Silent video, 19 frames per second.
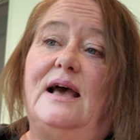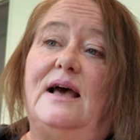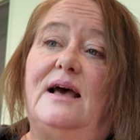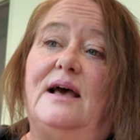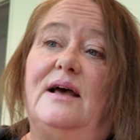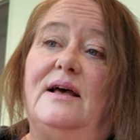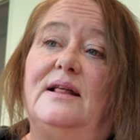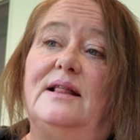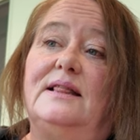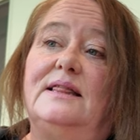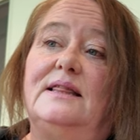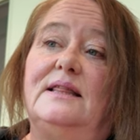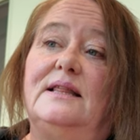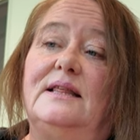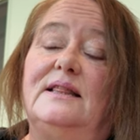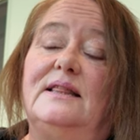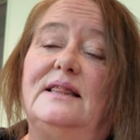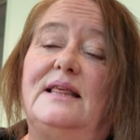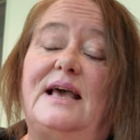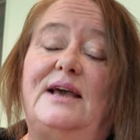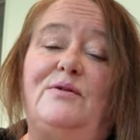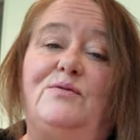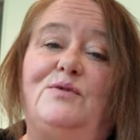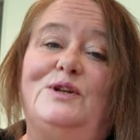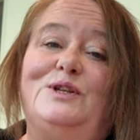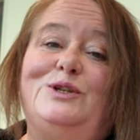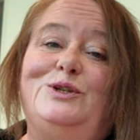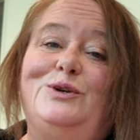uh, they
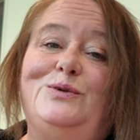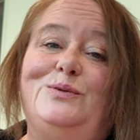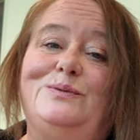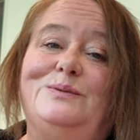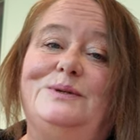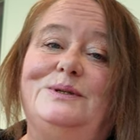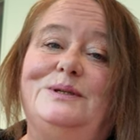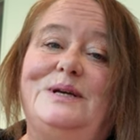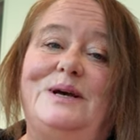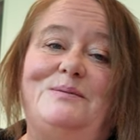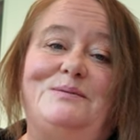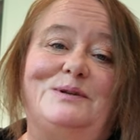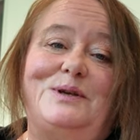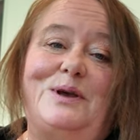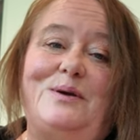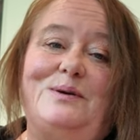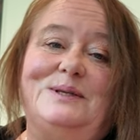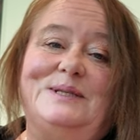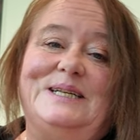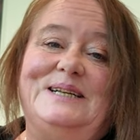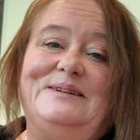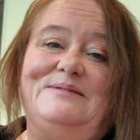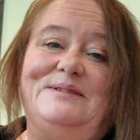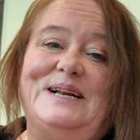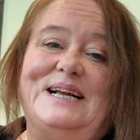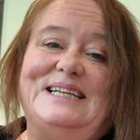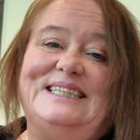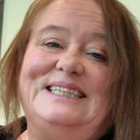all assumed I was going to
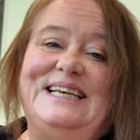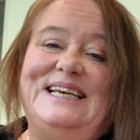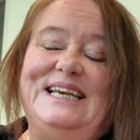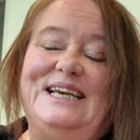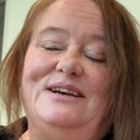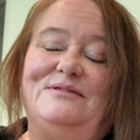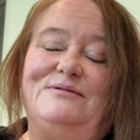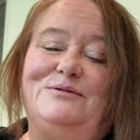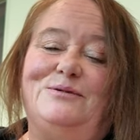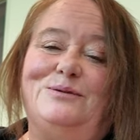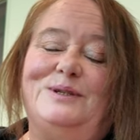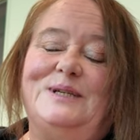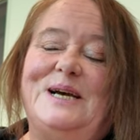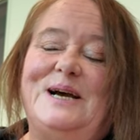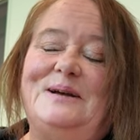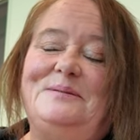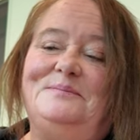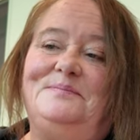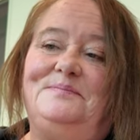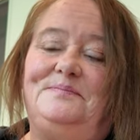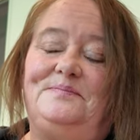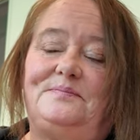live in Antigua full time.